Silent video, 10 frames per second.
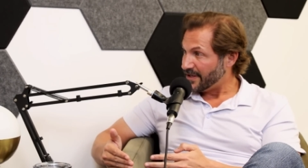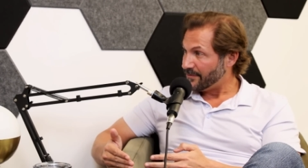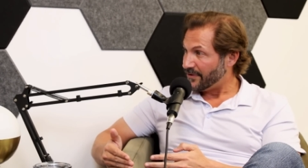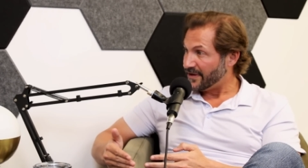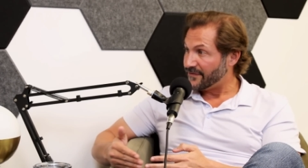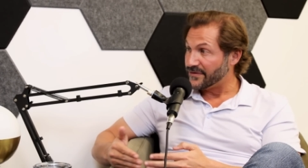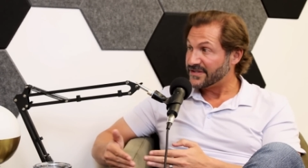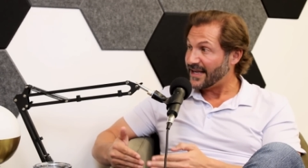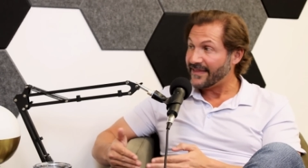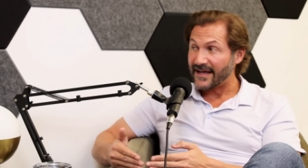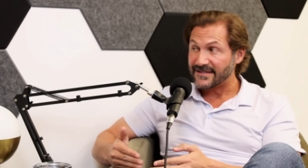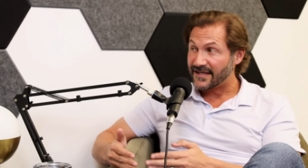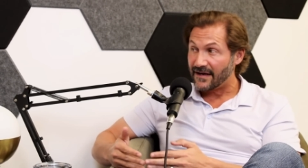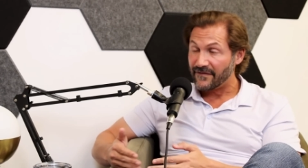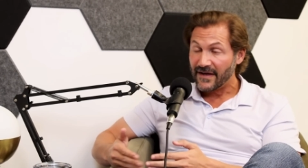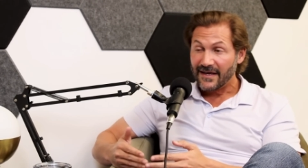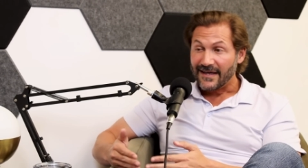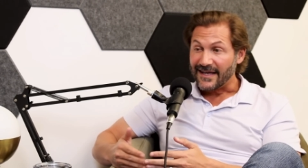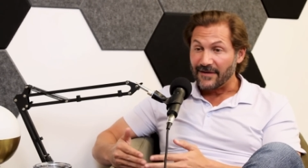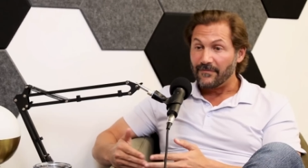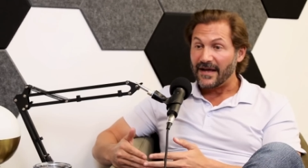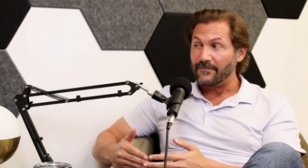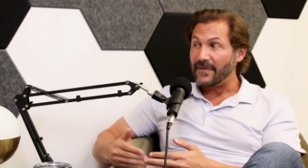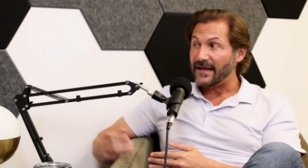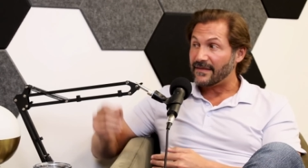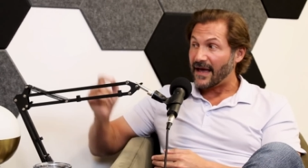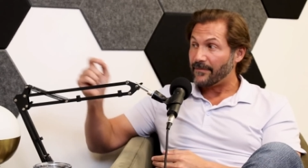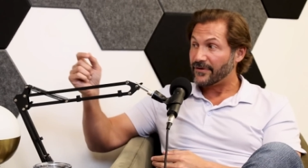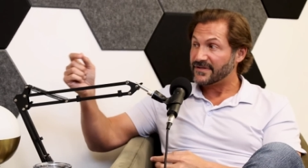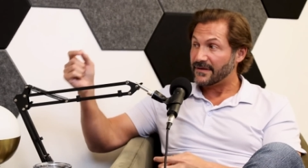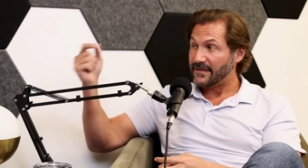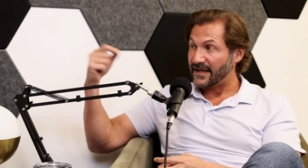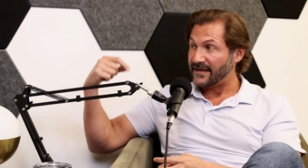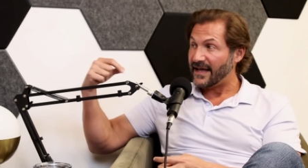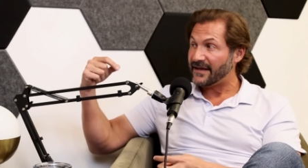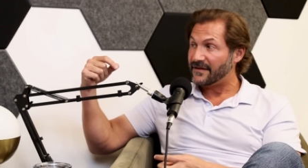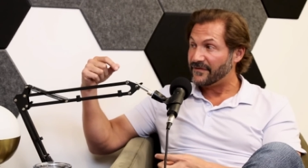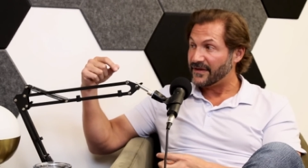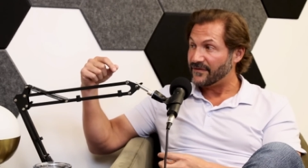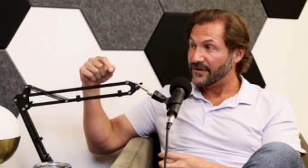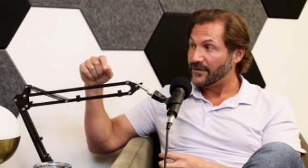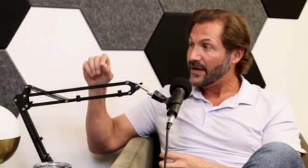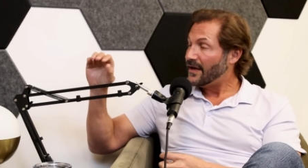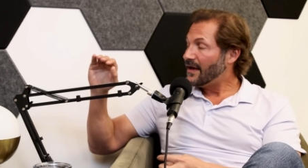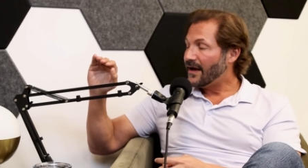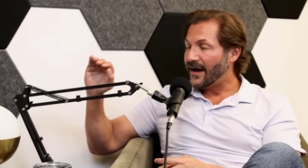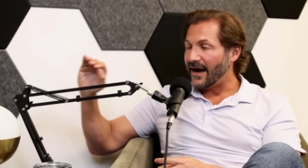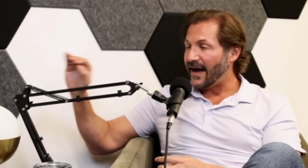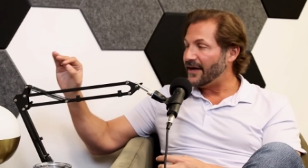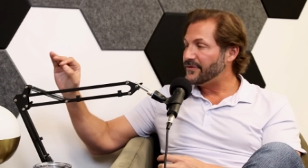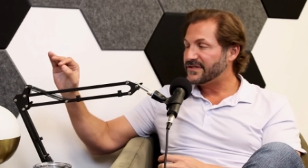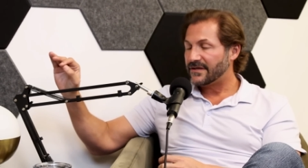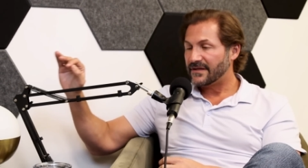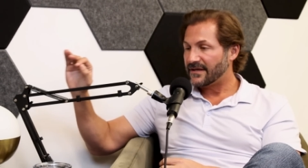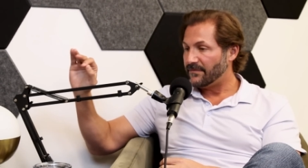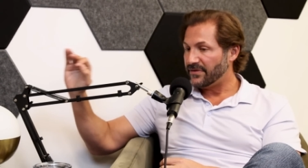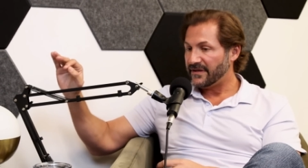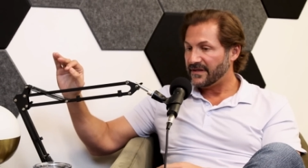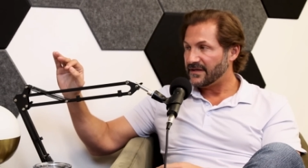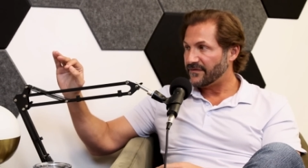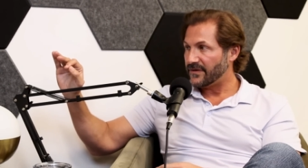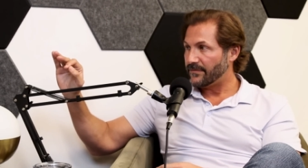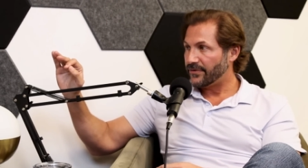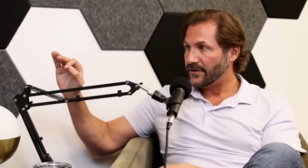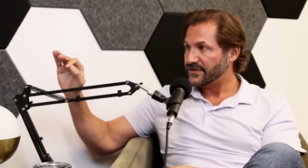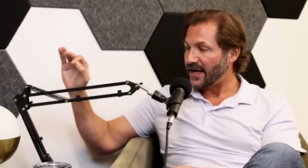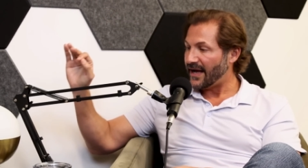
people. And if you say that stuff, it might well, make that person think negatively of you. Yeah. I always took the completely different approach.